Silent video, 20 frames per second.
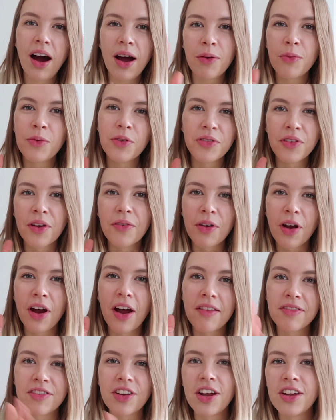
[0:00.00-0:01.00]
I will never
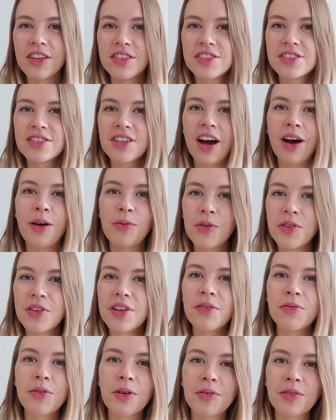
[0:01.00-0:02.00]
have kids. I will
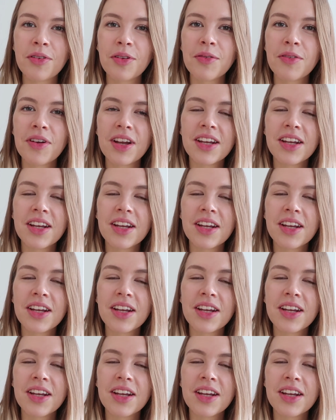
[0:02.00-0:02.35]
never feel